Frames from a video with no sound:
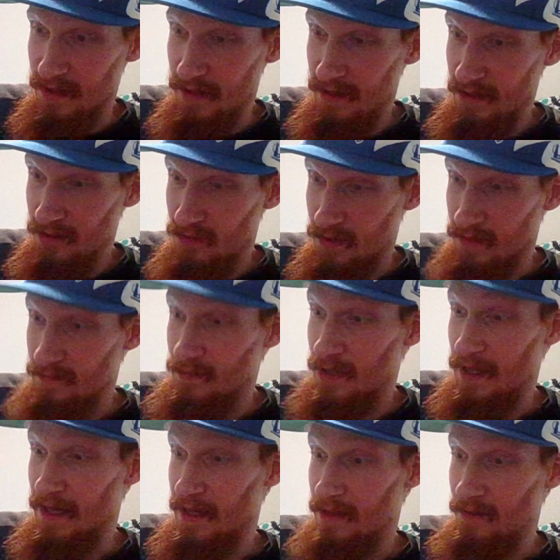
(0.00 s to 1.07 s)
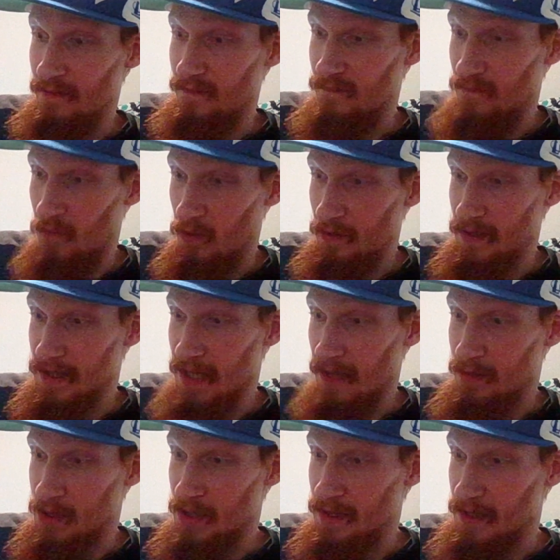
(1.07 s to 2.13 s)
Ingram had 4
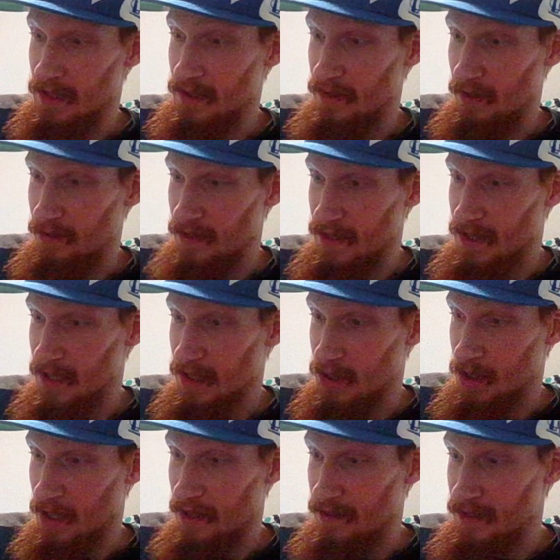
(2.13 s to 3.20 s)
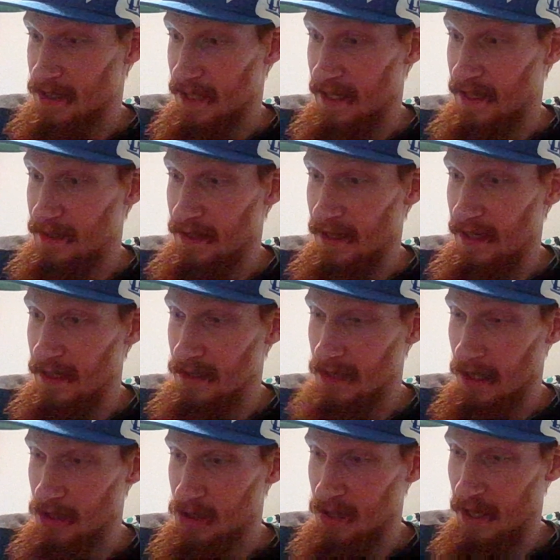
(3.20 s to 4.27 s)
receptions, 36 yards, and a
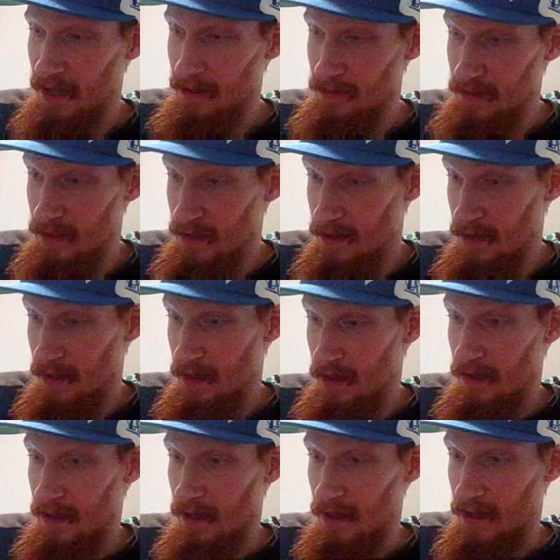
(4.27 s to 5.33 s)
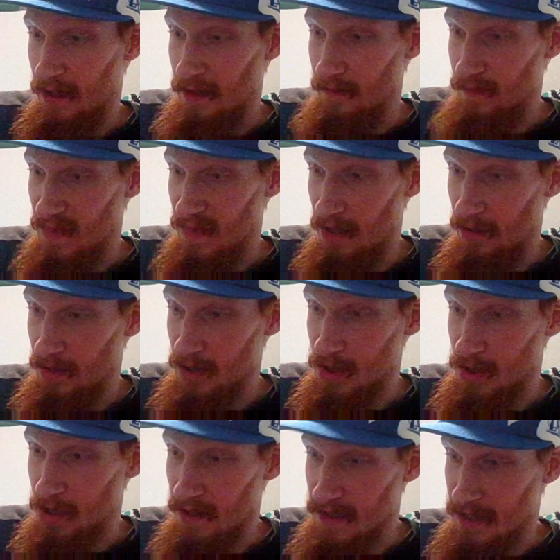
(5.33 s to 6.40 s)
touchdown. Dearness
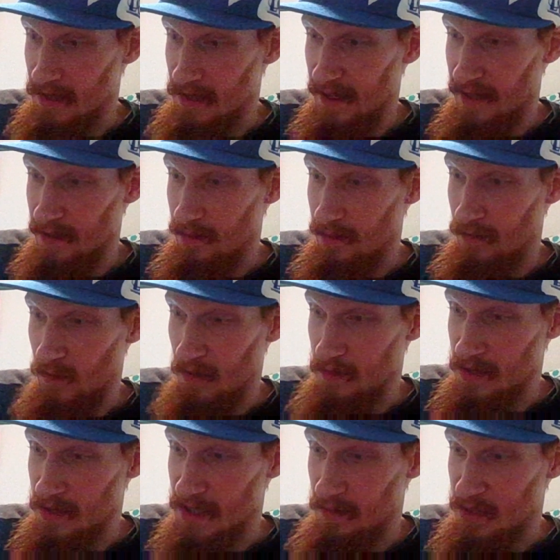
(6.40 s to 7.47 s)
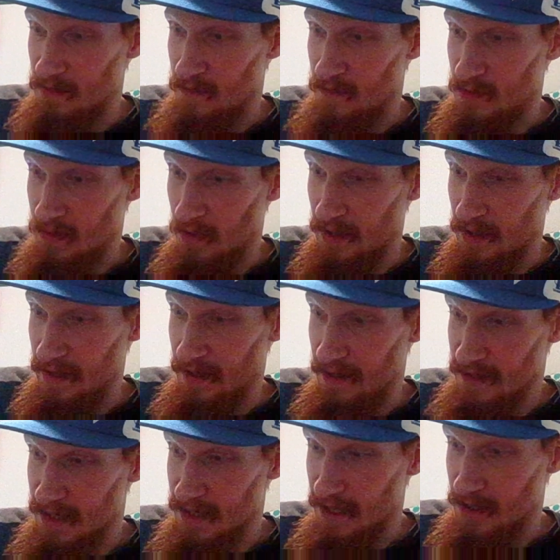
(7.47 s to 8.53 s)
Johnson had 1 reception for 20
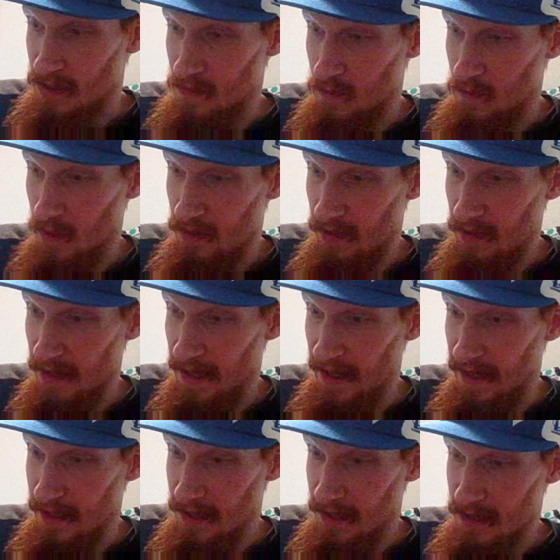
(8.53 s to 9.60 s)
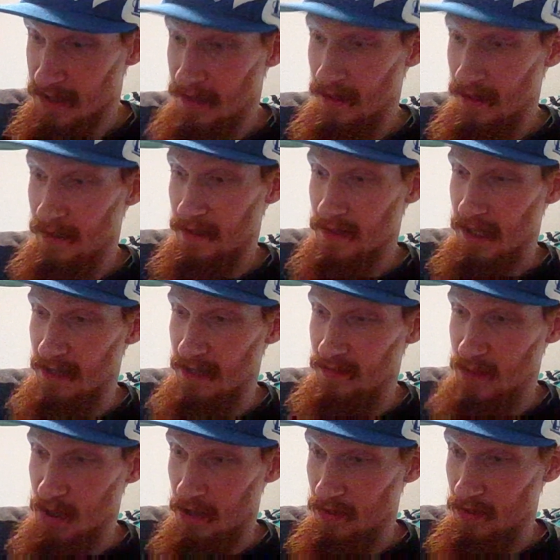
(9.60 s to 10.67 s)
yards, as well as Tim
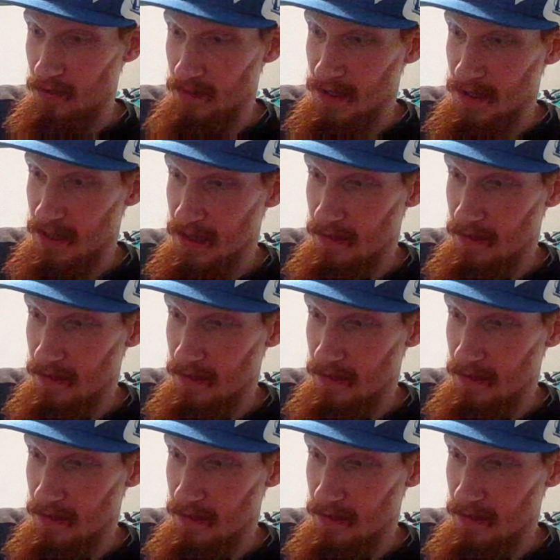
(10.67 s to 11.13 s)
Jones.